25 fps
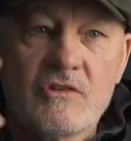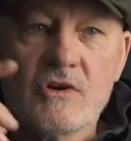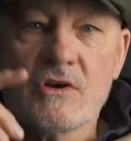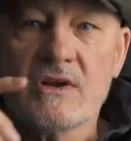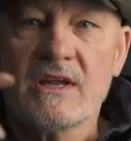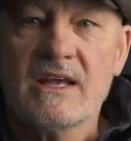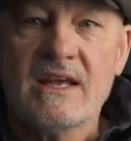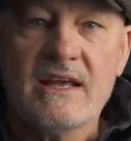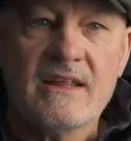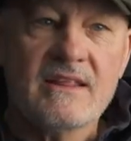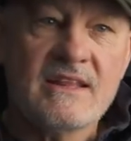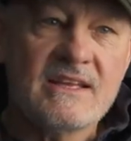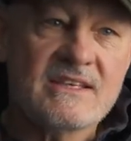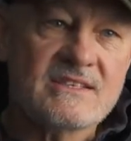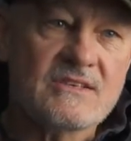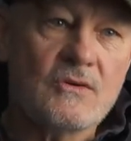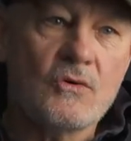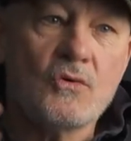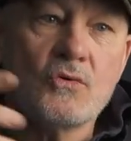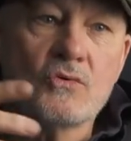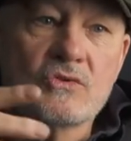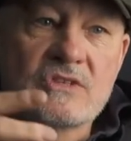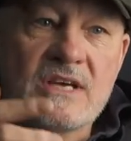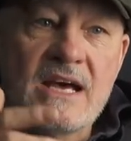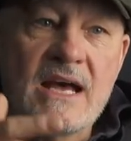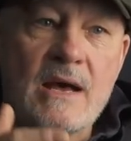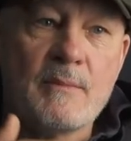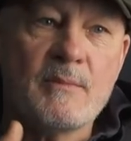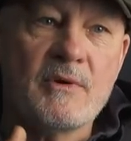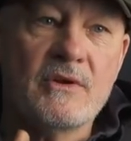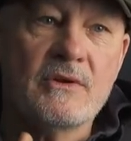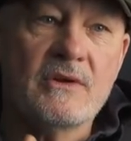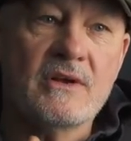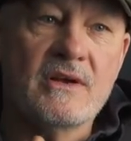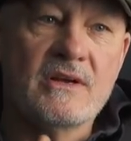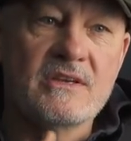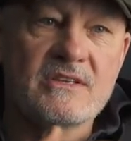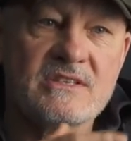got to get this all to
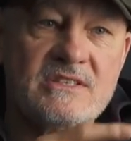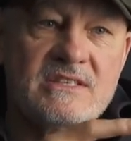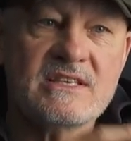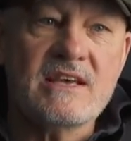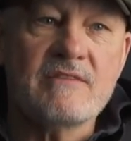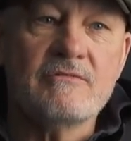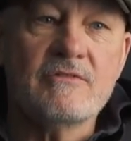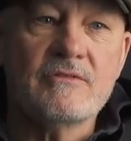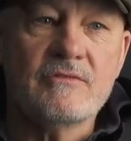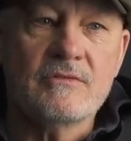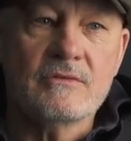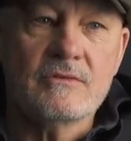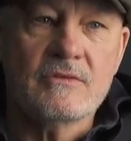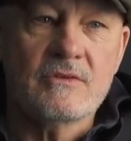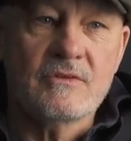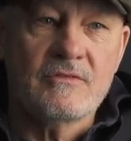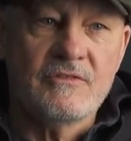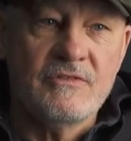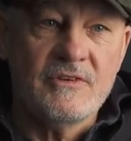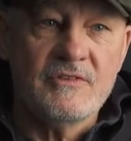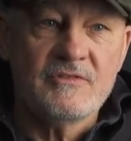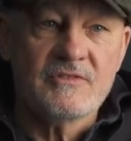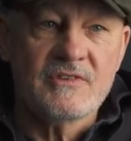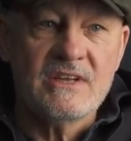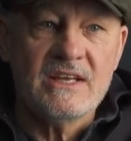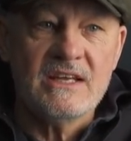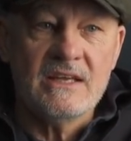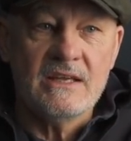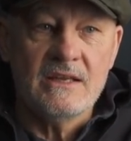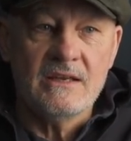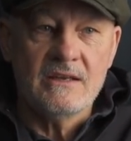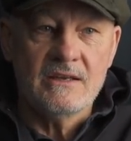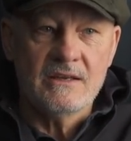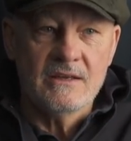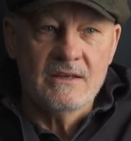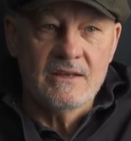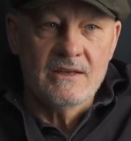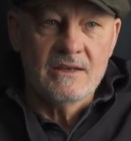happen at 7.15.
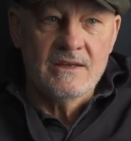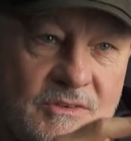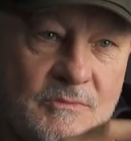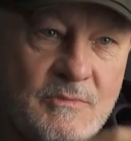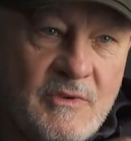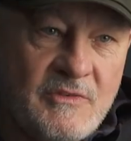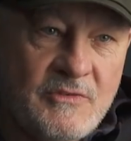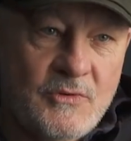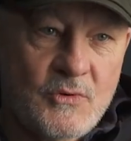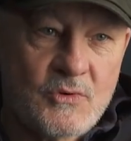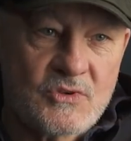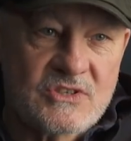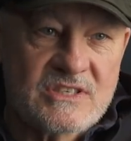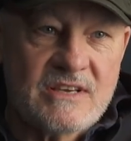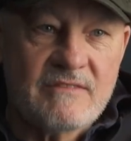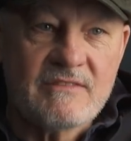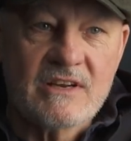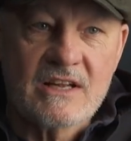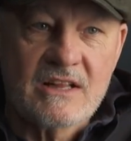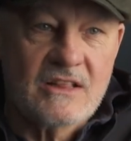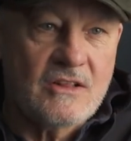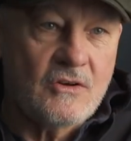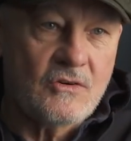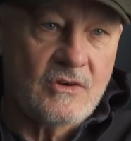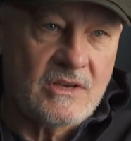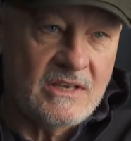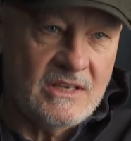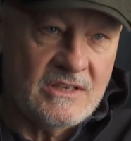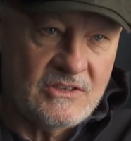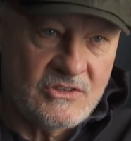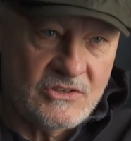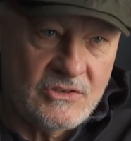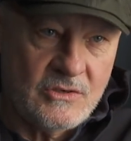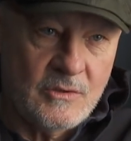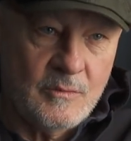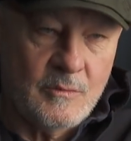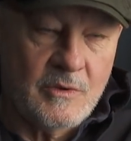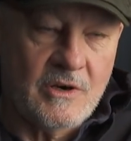Before 7 o'clock, it's
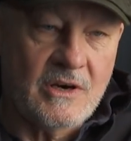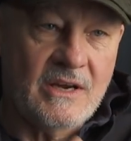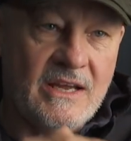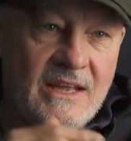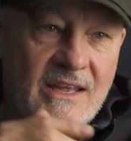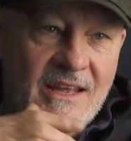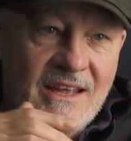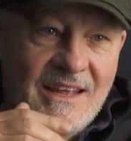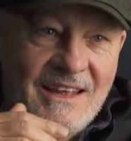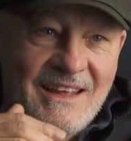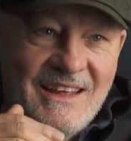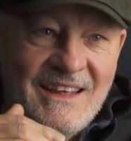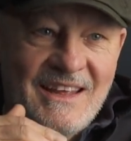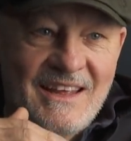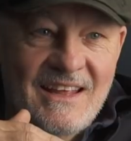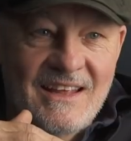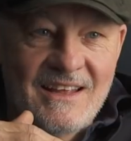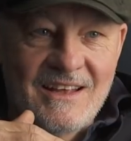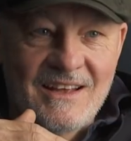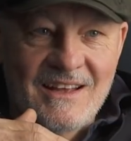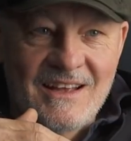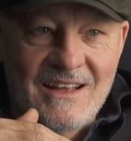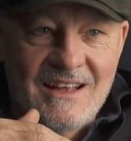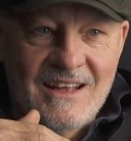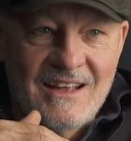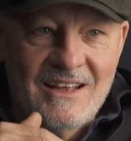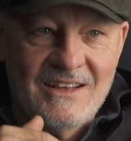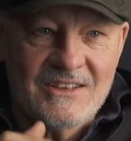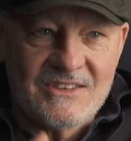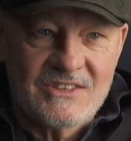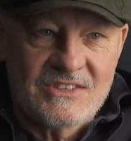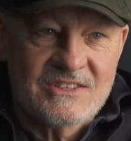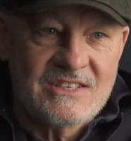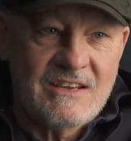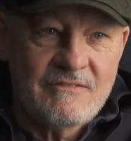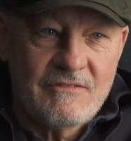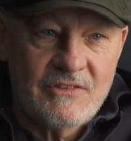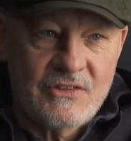too bright. At
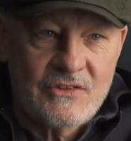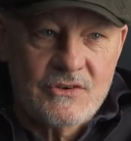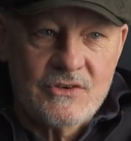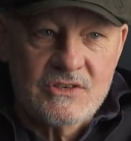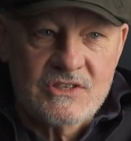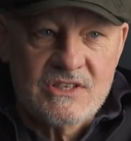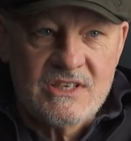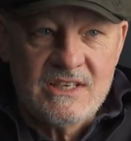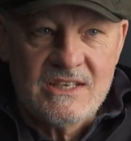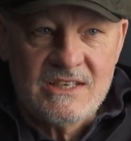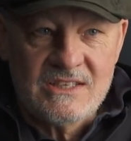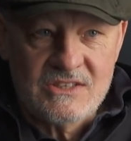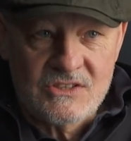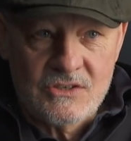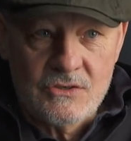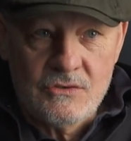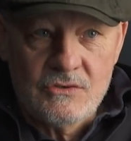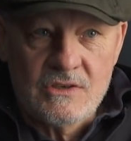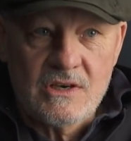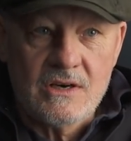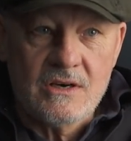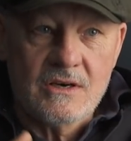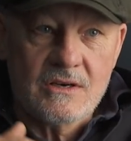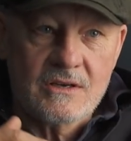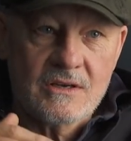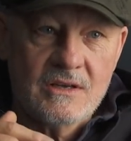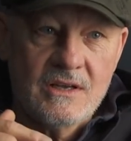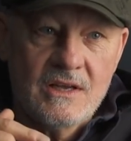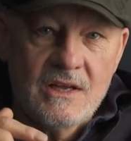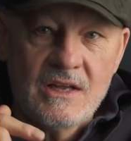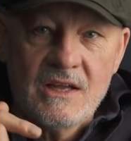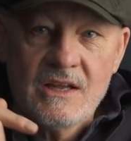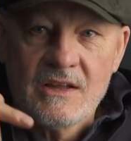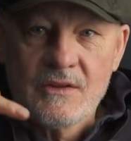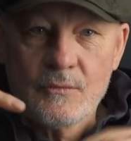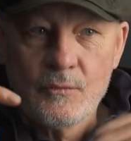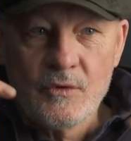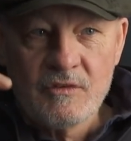7.30, it's too dark
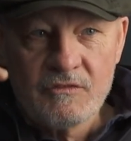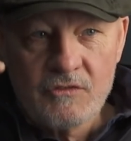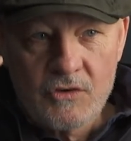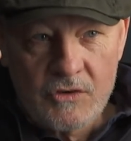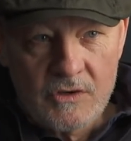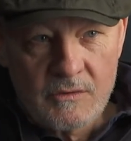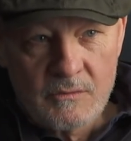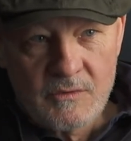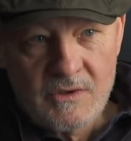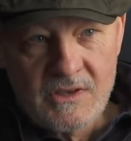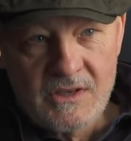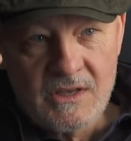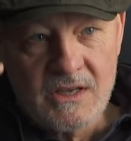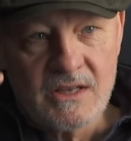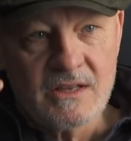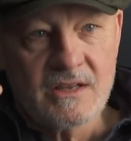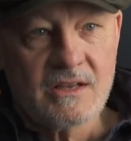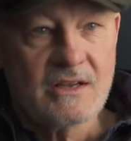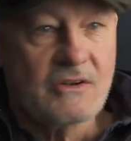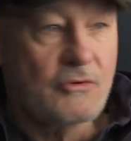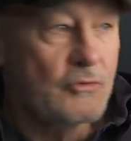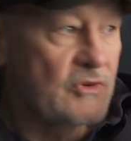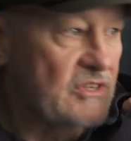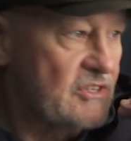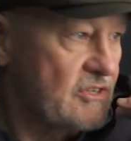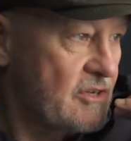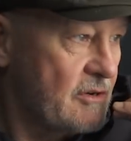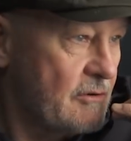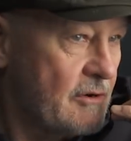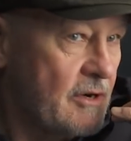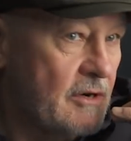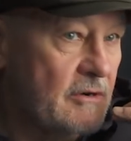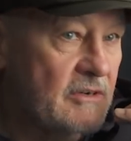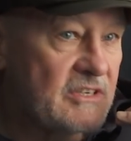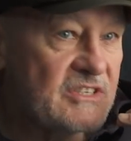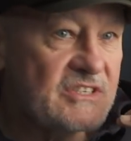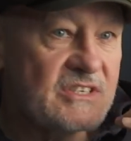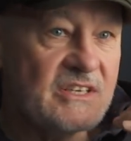we've got to, and Chris
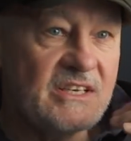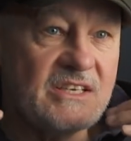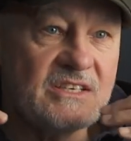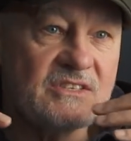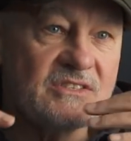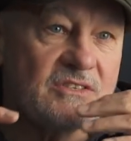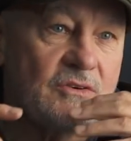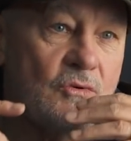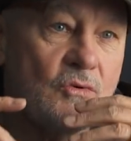Carreras is,